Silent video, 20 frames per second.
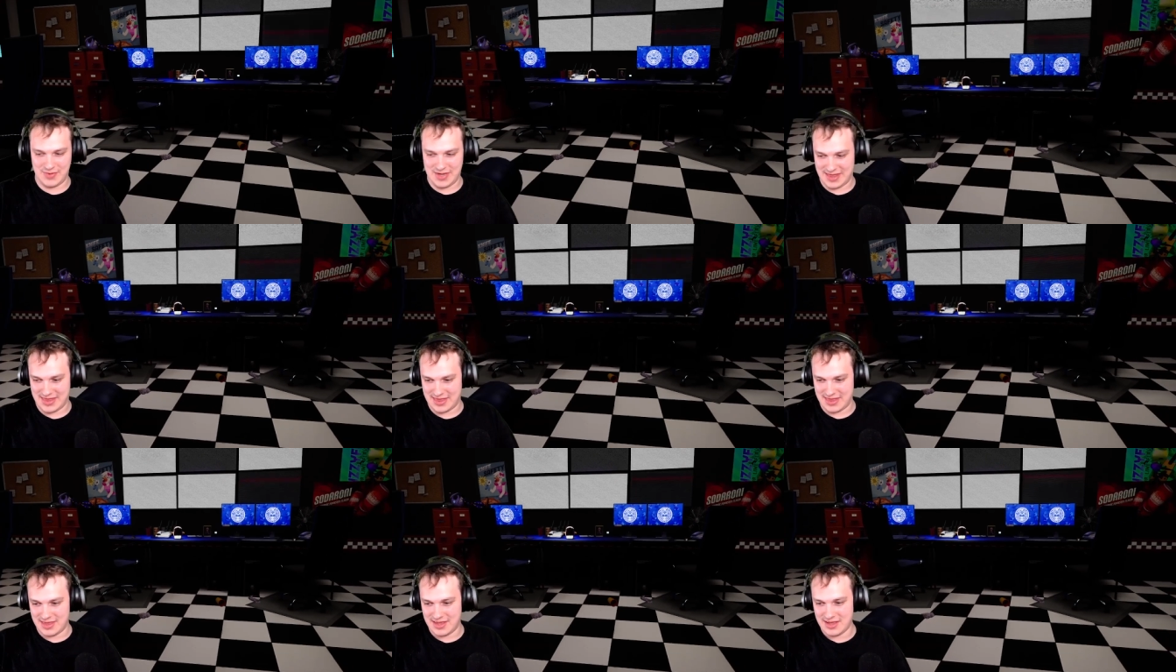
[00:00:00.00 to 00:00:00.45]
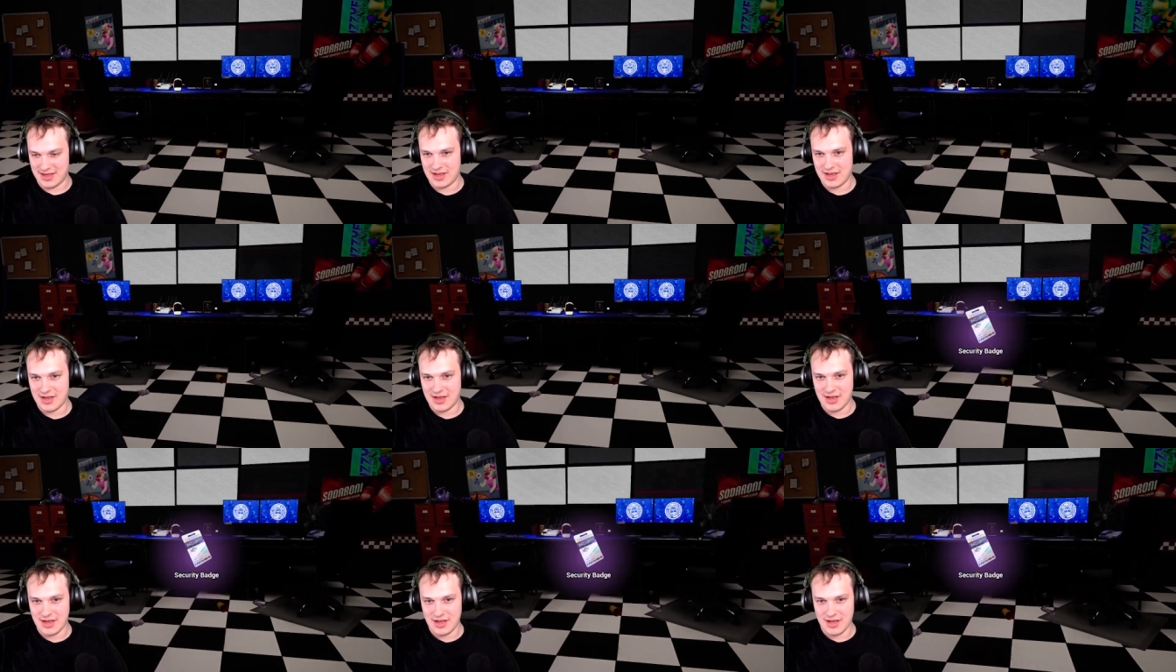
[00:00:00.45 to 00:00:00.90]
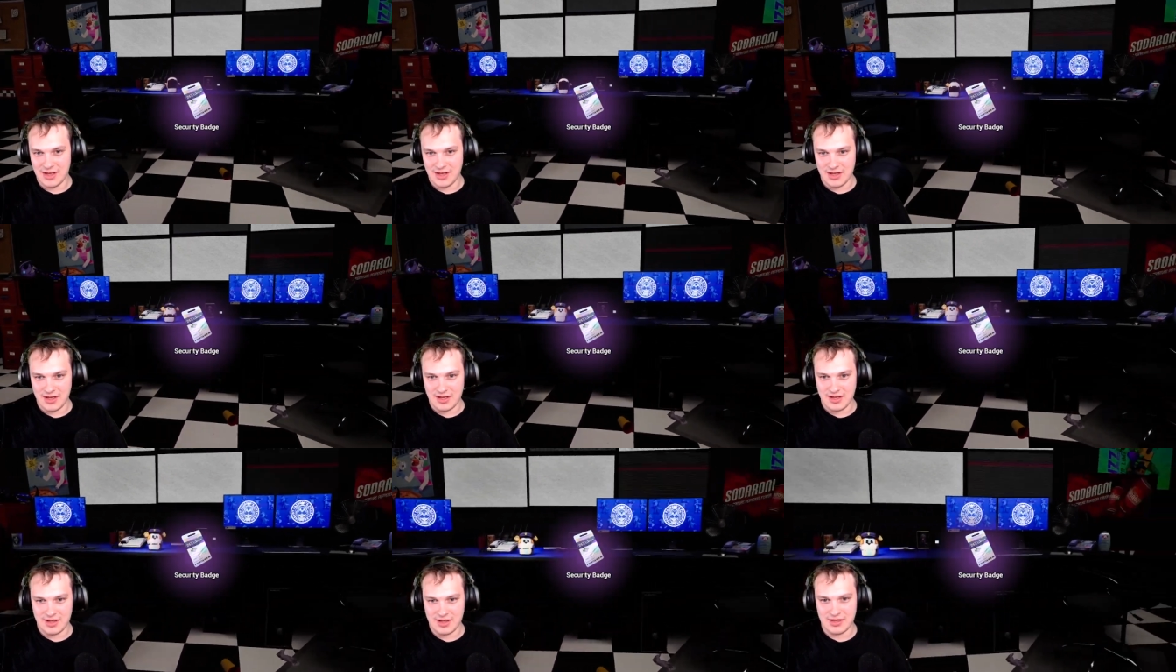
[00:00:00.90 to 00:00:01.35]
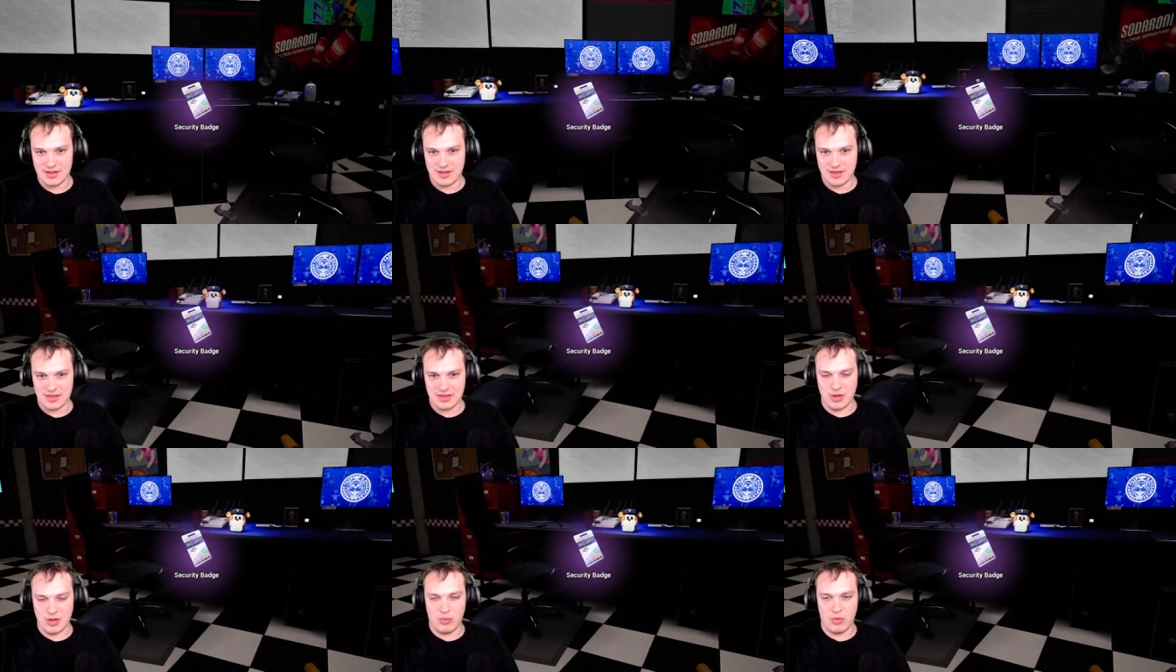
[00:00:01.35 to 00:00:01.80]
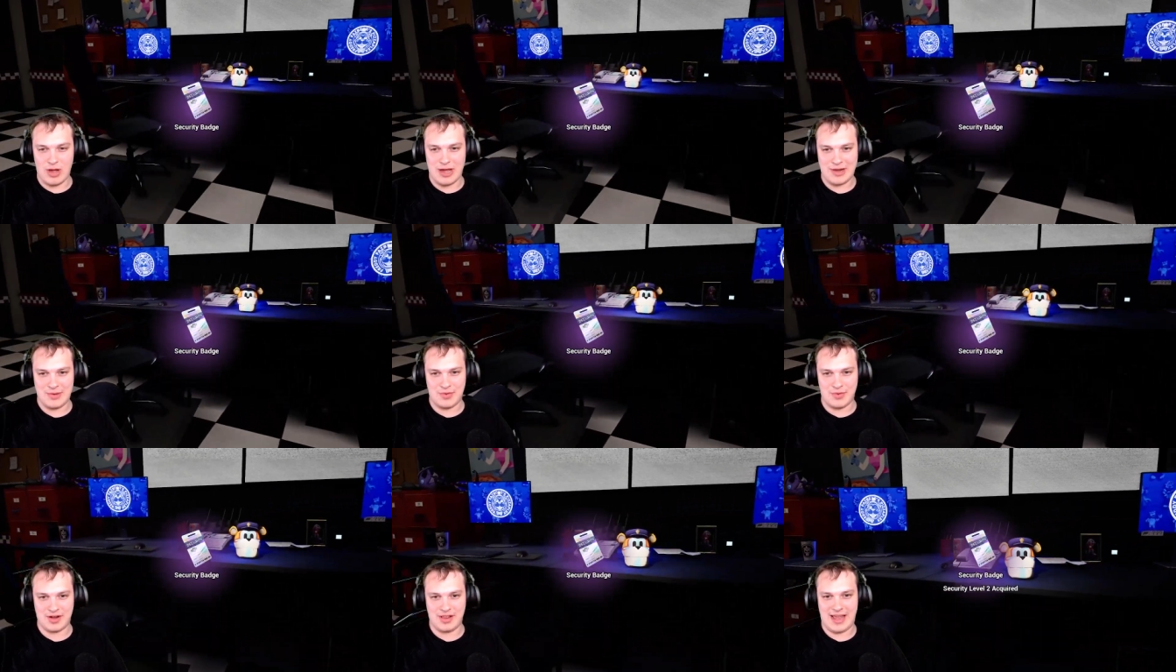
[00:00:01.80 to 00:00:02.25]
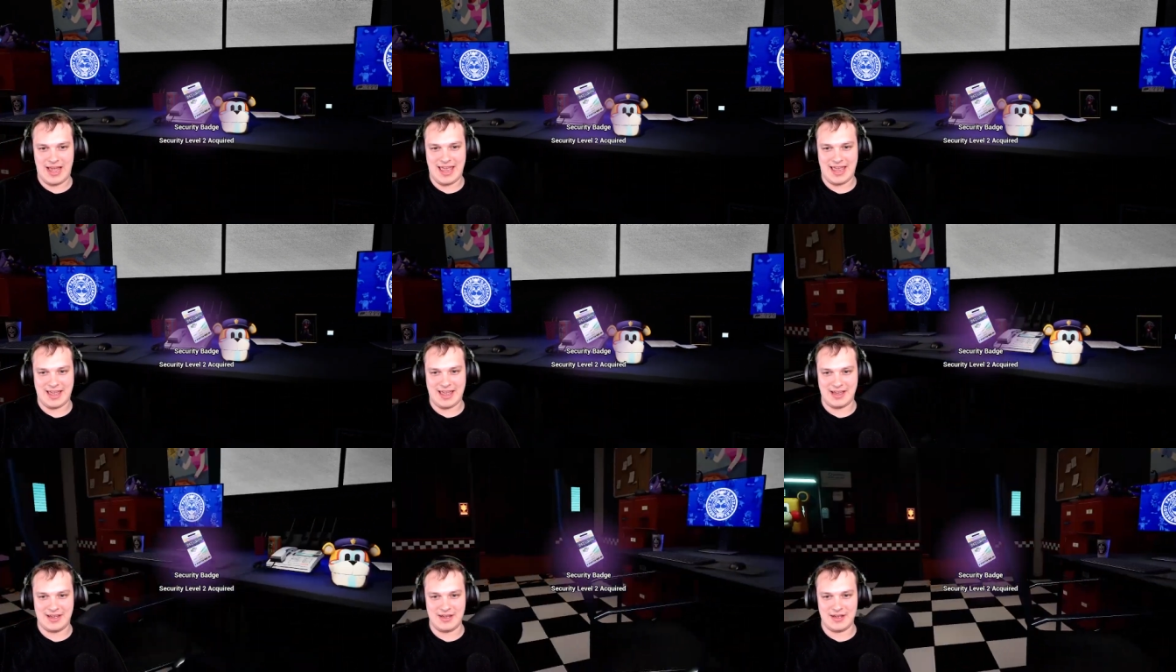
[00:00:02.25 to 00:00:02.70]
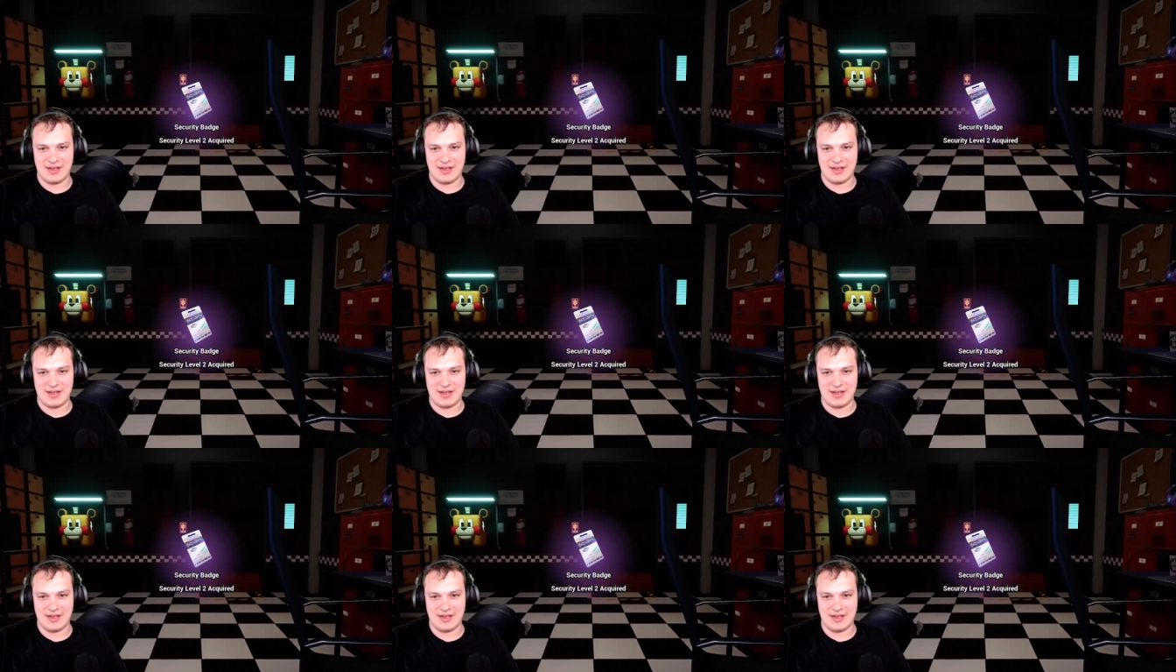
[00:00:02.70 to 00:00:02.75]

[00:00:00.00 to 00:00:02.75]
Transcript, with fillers: There's like seven different endings. The one where like,